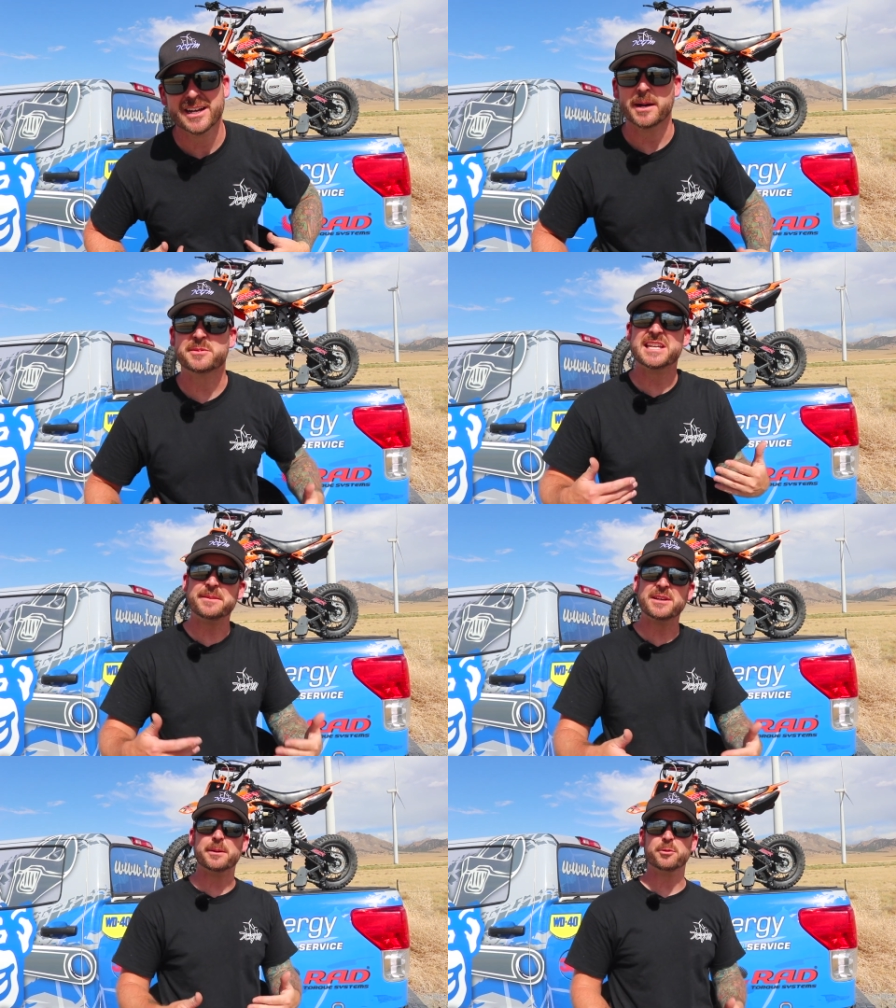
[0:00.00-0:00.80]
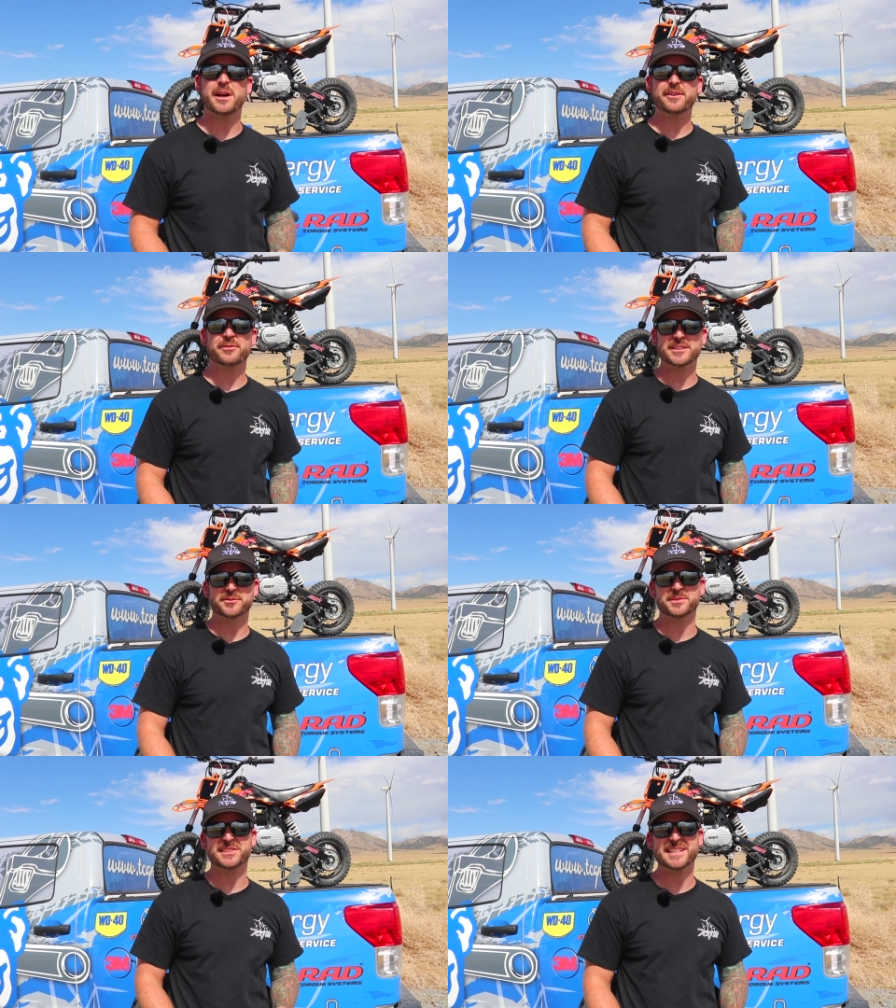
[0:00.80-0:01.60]
I'm teaming up with my friends
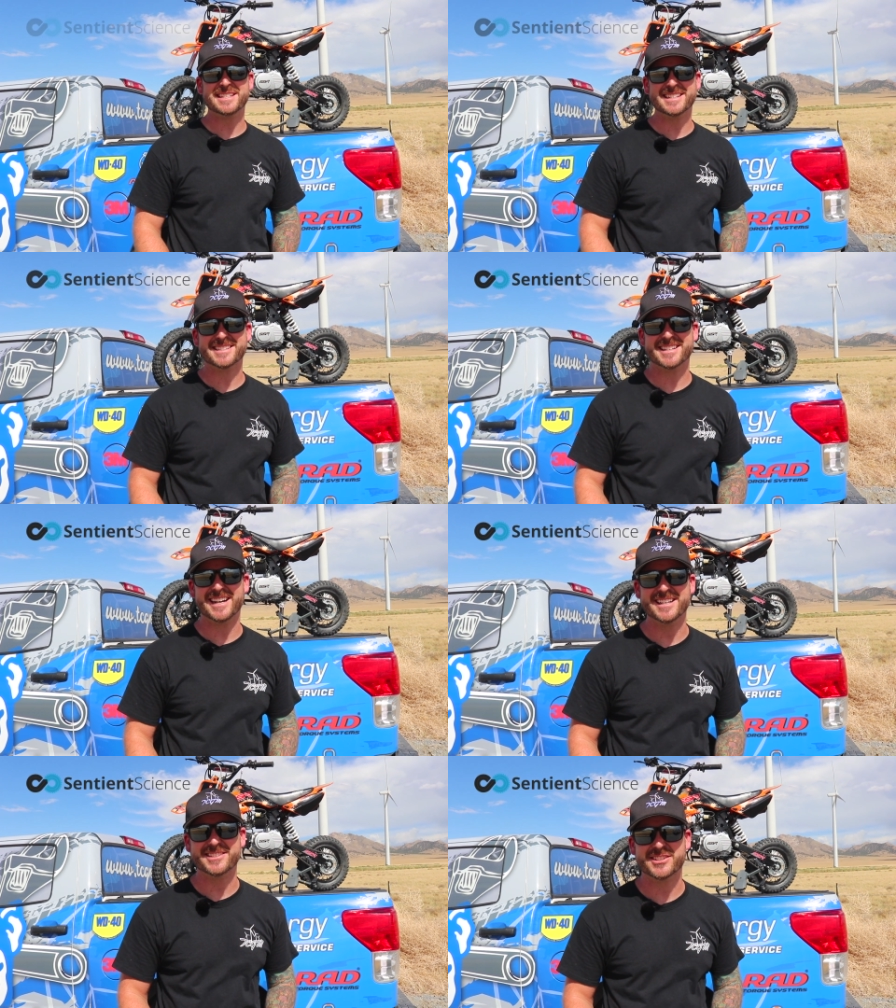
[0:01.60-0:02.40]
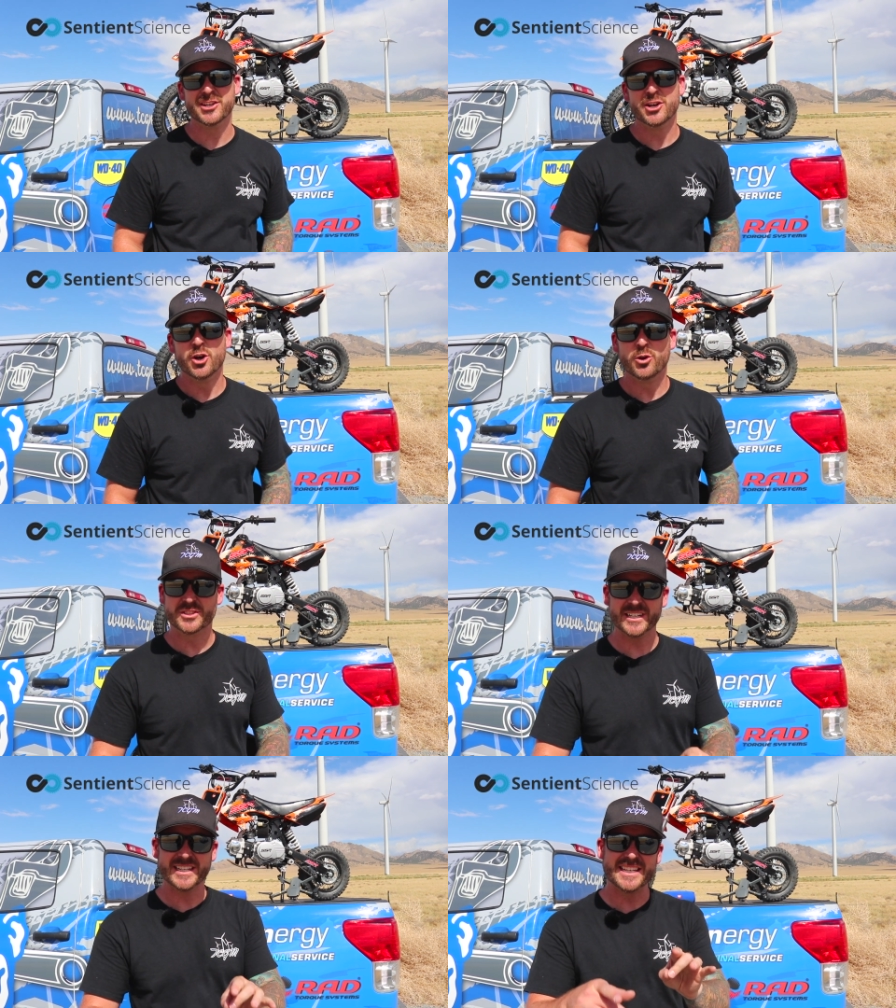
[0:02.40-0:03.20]
from Sentient Science, who
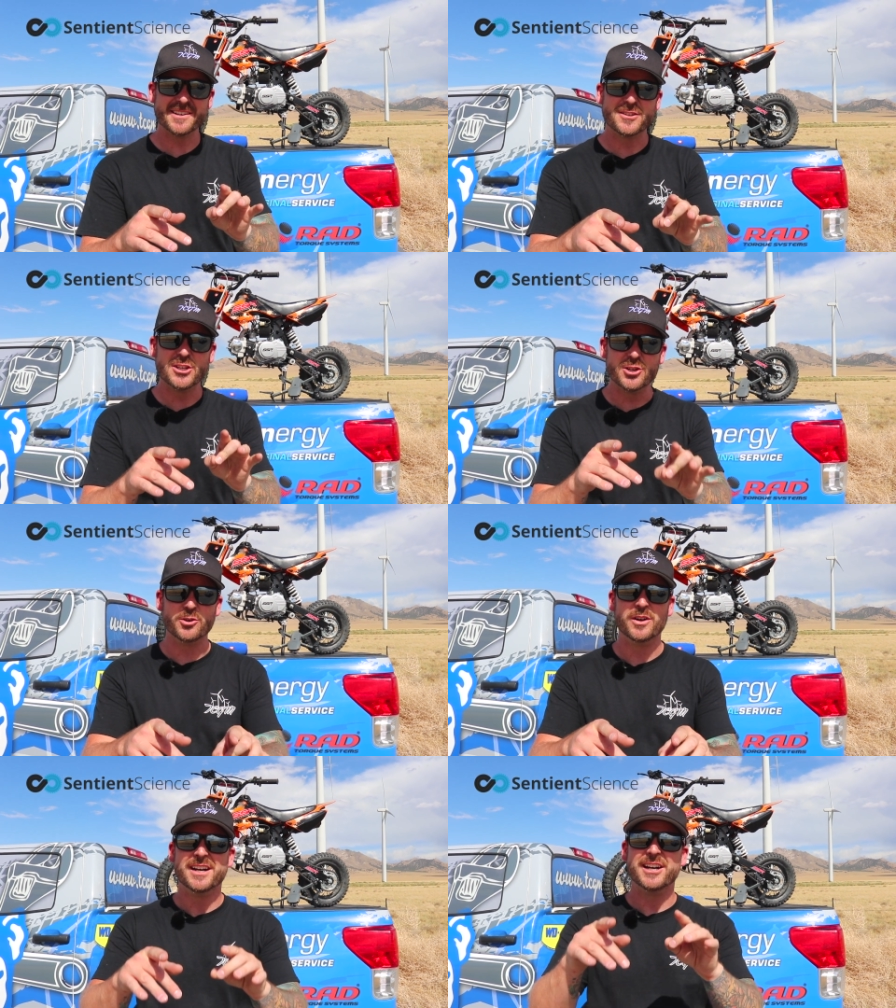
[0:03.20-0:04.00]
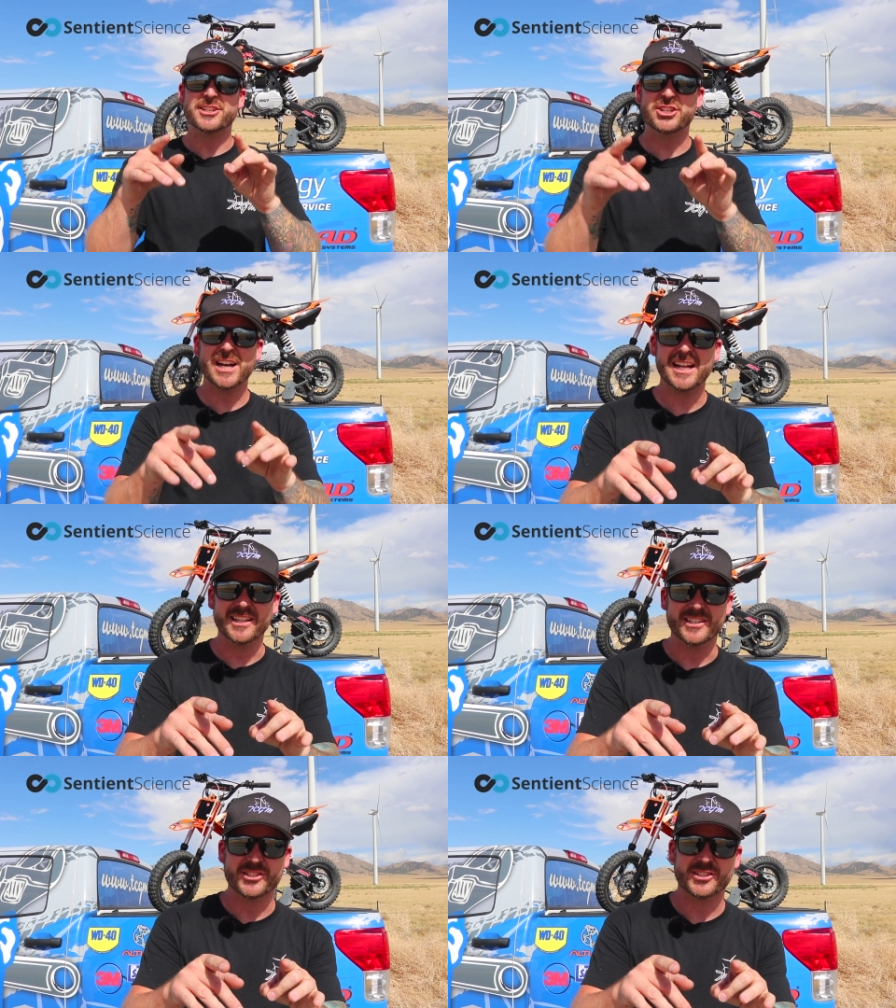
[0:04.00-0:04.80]
is gonna give you a
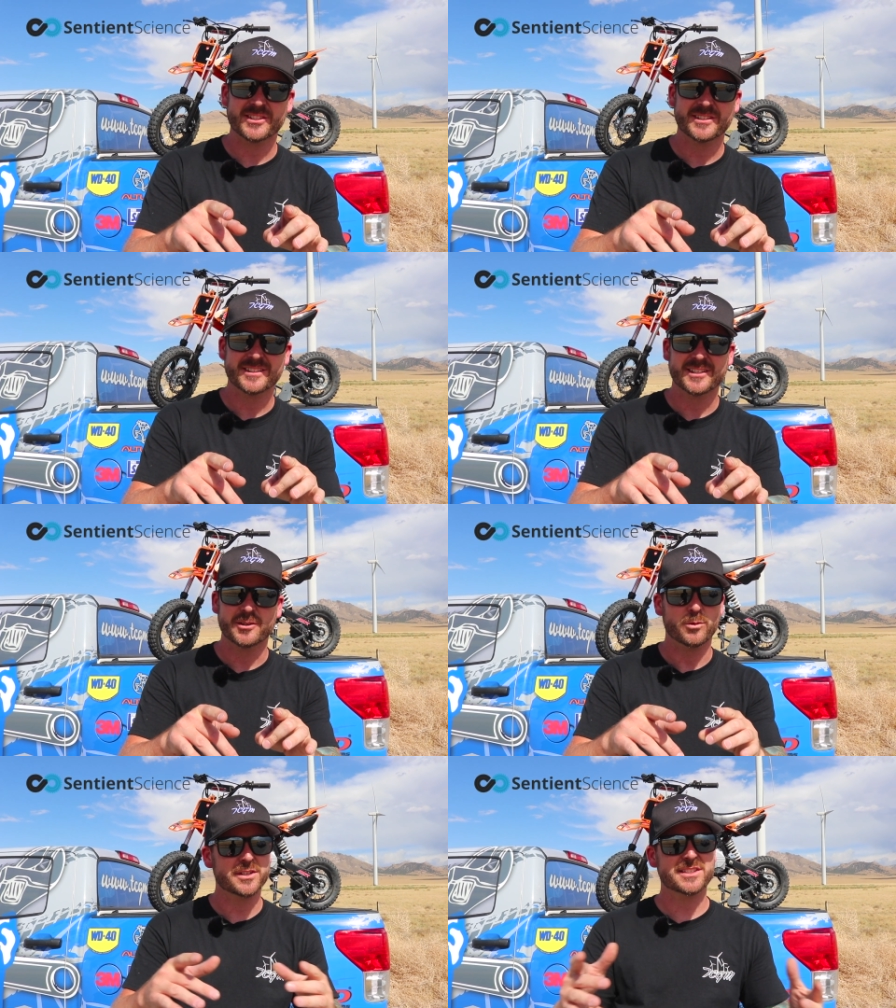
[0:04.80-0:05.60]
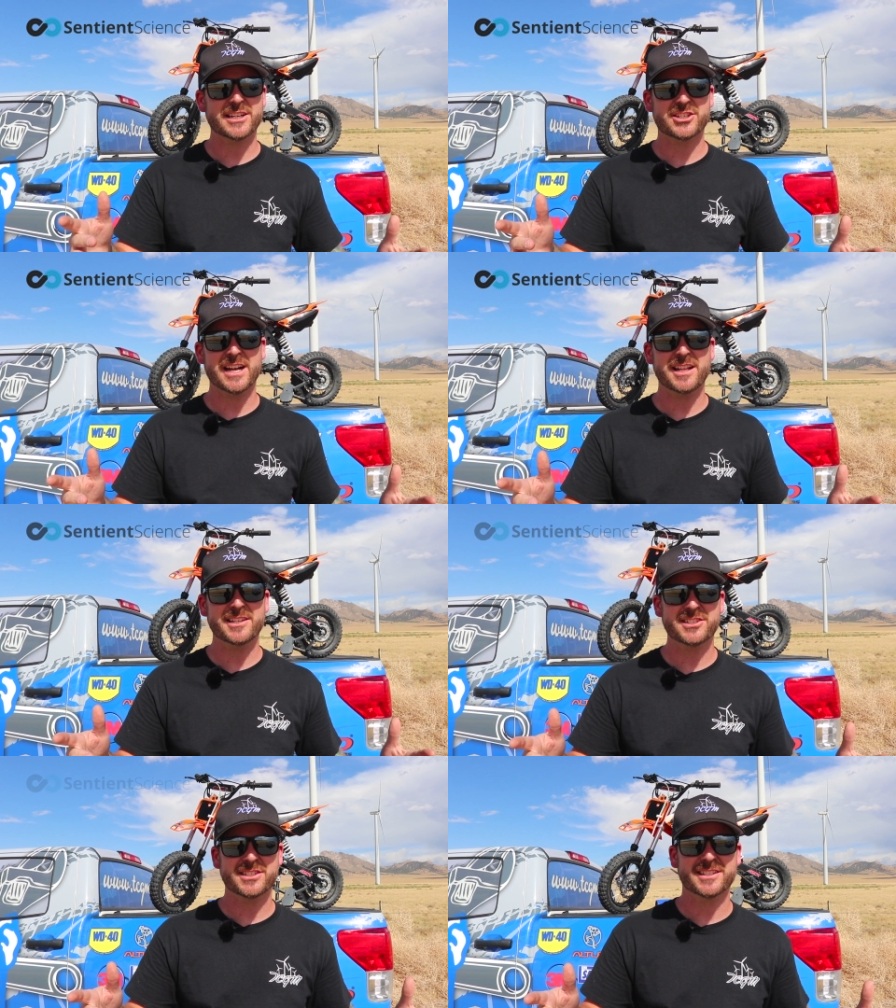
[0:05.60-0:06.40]
challenge. What's that
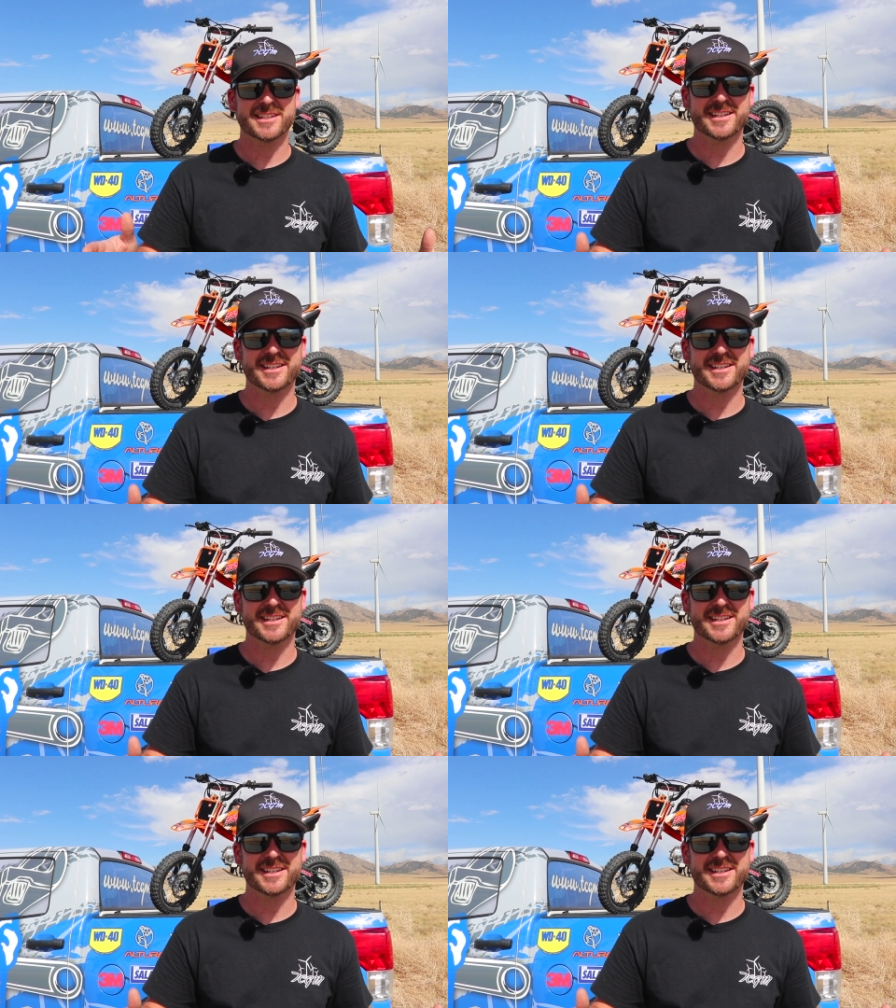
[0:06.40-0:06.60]
challenge?